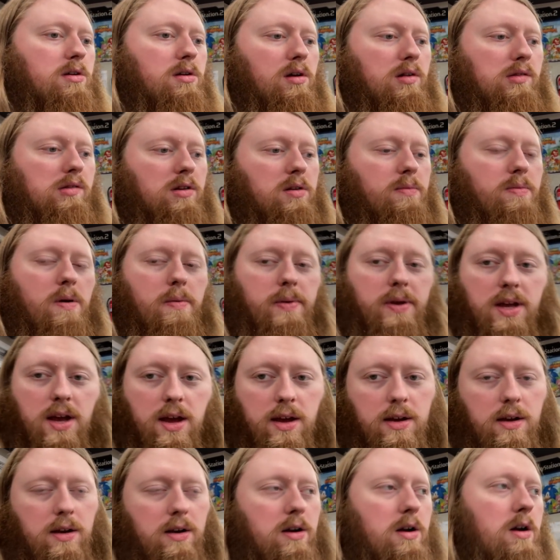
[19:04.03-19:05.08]
So you probably can't
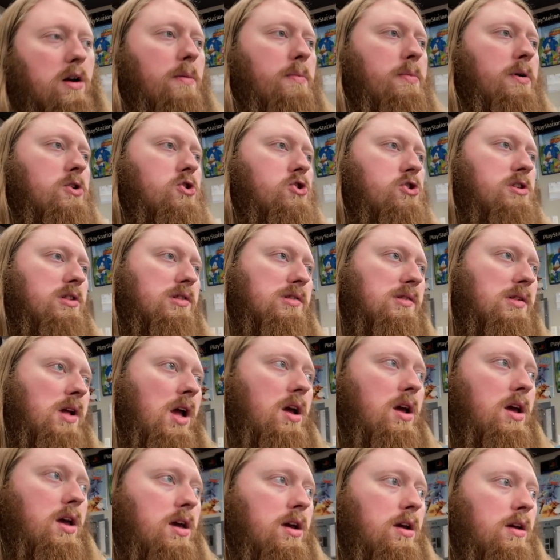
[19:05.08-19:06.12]
hear her, but she's
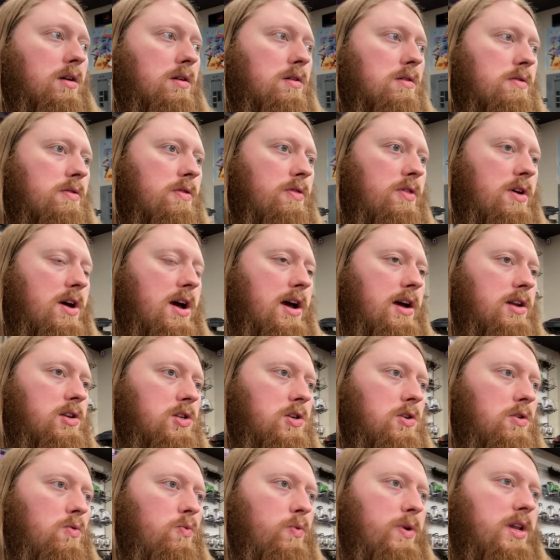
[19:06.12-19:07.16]
saying that
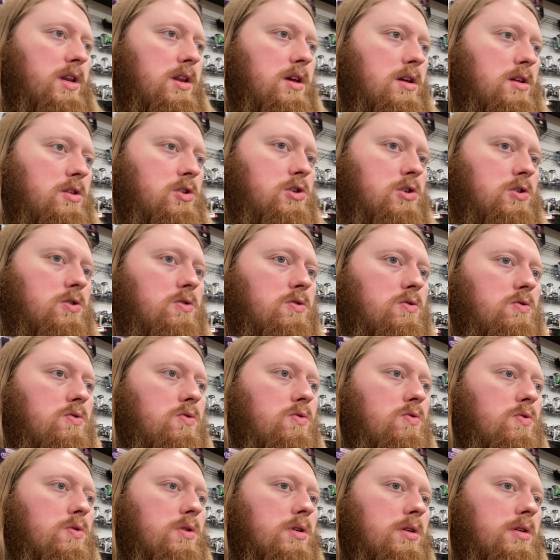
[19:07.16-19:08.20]
we need
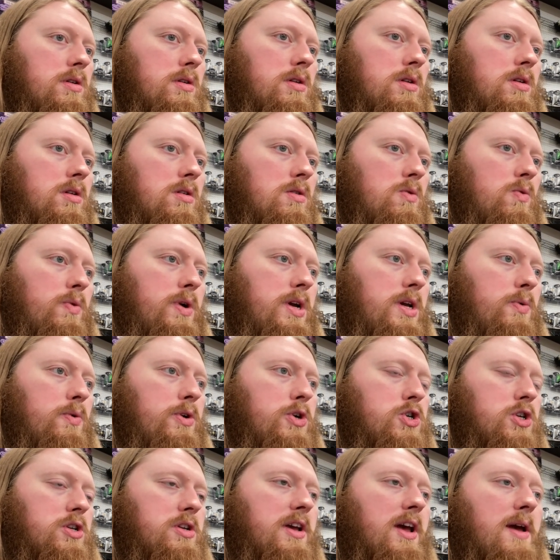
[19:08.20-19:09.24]
to... We, we
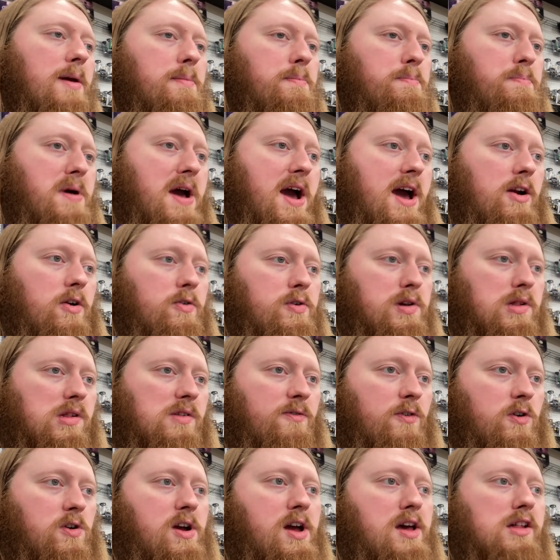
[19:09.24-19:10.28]
should get batteries
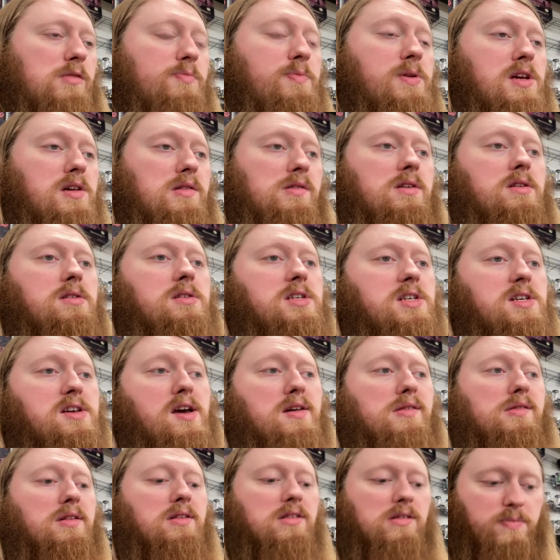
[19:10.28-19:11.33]
for S Ps and D
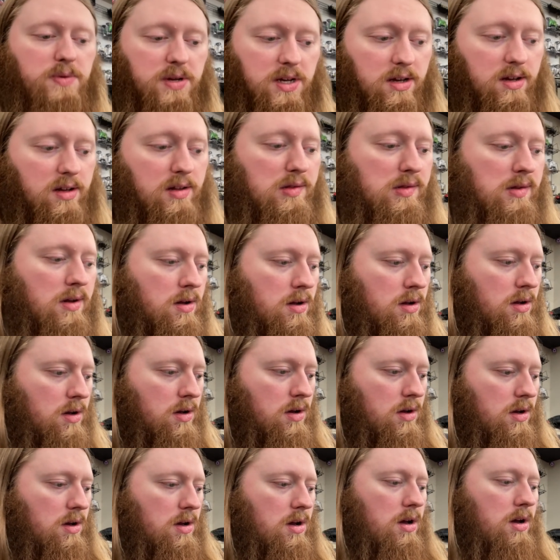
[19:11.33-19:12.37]
Ss, because
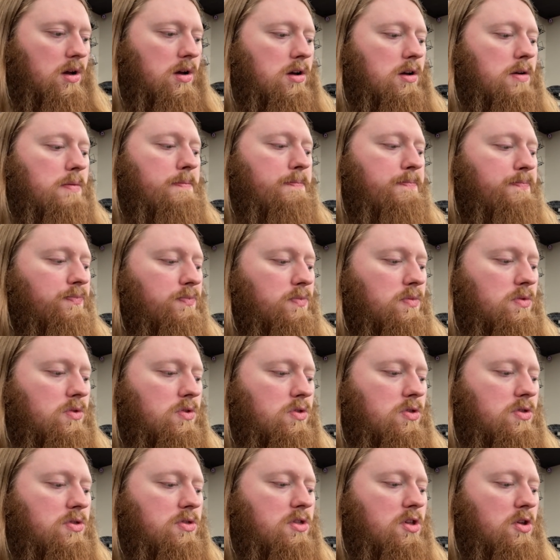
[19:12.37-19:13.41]
um,
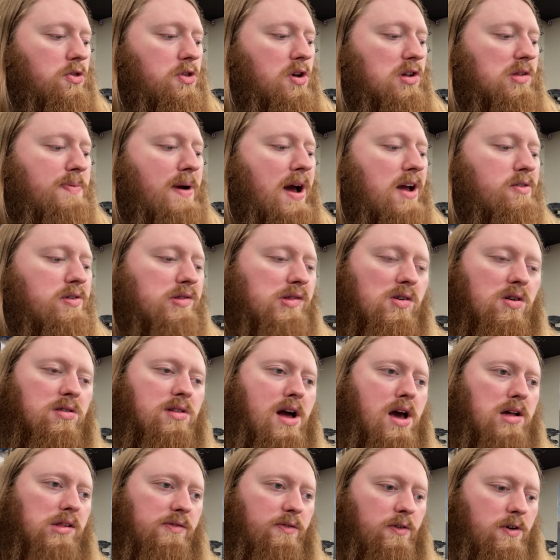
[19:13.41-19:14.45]
th yeah. those batteries don't
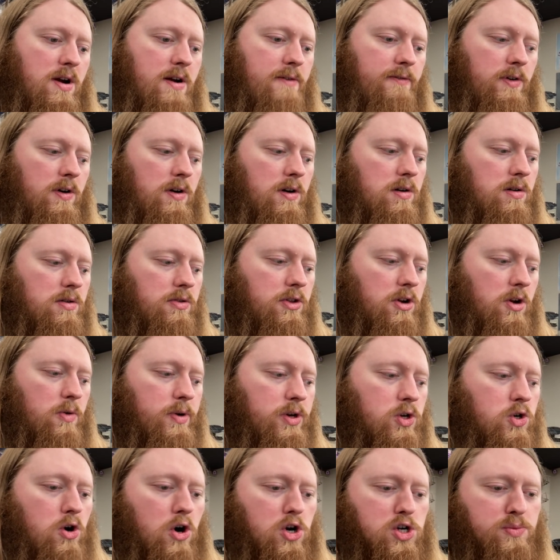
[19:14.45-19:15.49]
last forever. They're
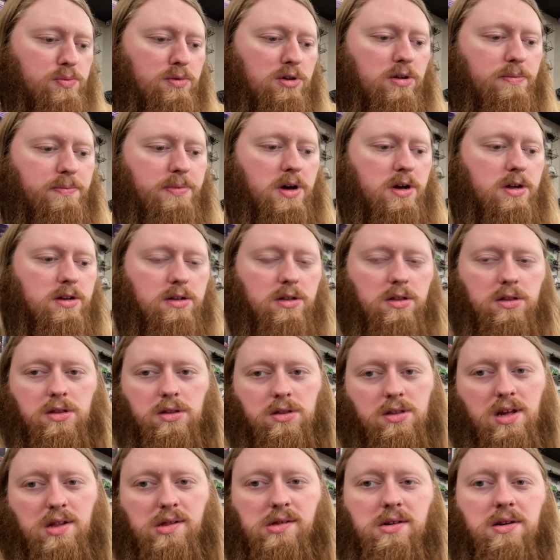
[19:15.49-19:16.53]
rechargeable, but
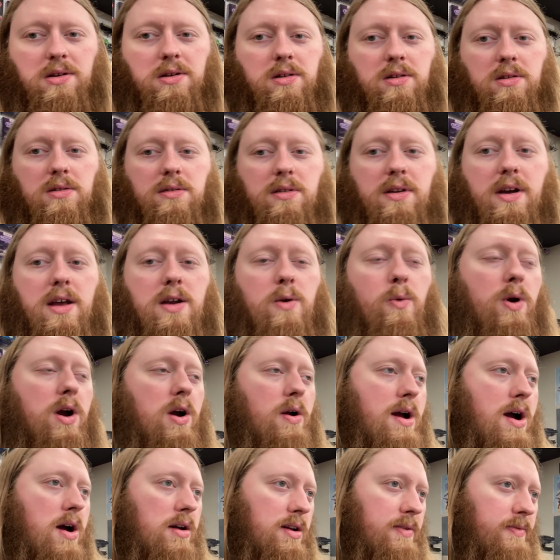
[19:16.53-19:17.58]
they still kind of wear
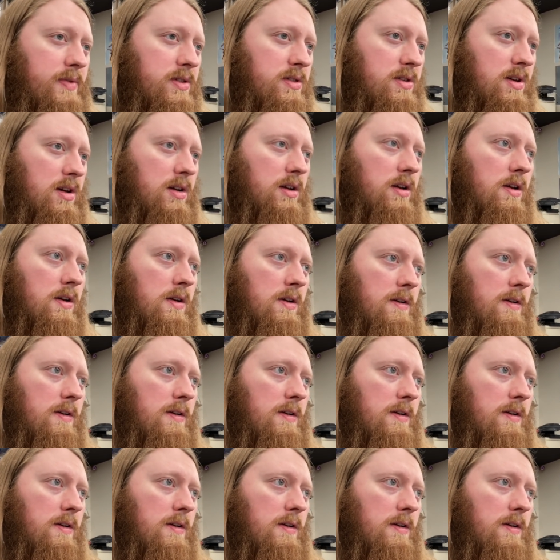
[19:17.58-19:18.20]
out and everything.